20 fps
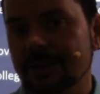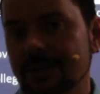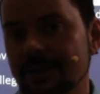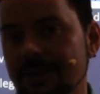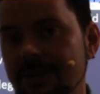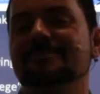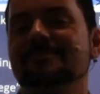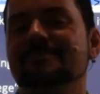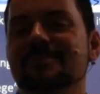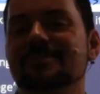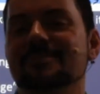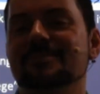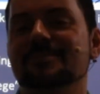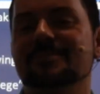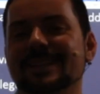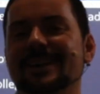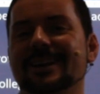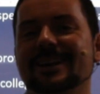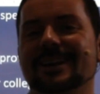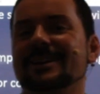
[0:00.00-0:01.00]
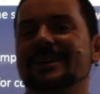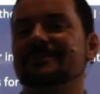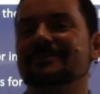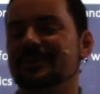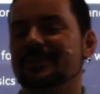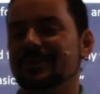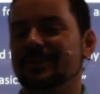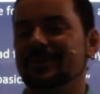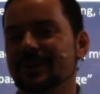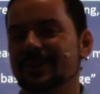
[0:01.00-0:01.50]
books that I read
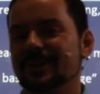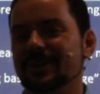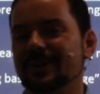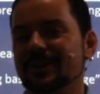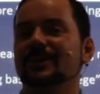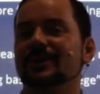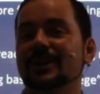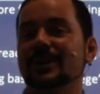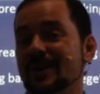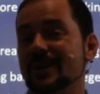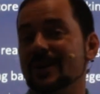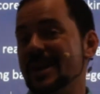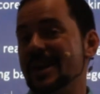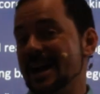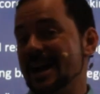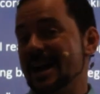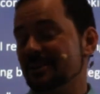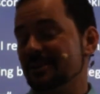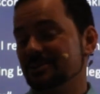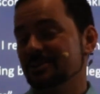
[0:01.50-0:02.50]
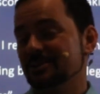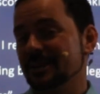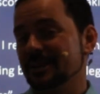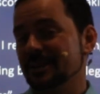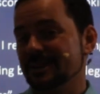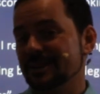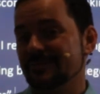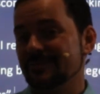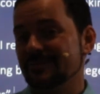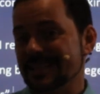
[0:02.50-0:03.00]
for learning on how to
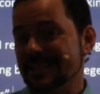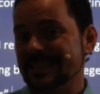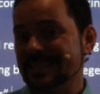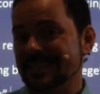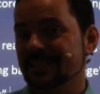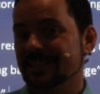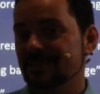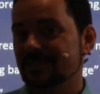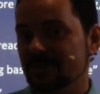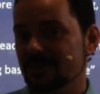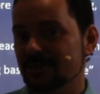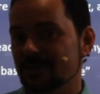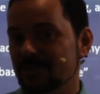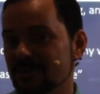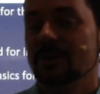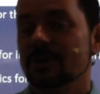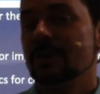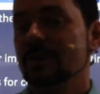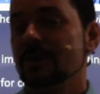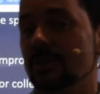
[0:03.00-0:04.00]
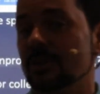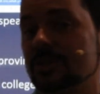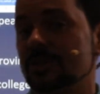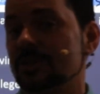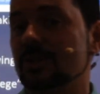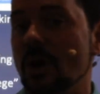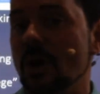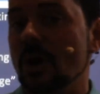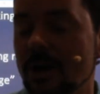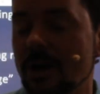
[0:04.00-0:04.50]
invest into the
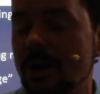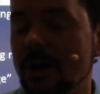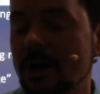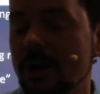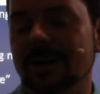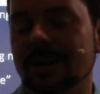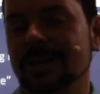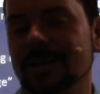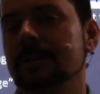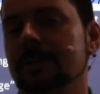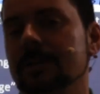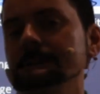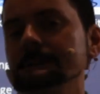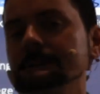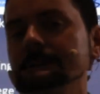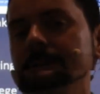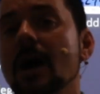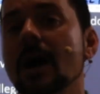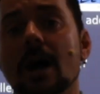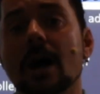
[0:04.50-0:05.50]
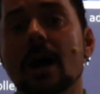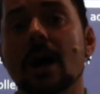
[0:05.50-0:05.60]
stock market, uh, and I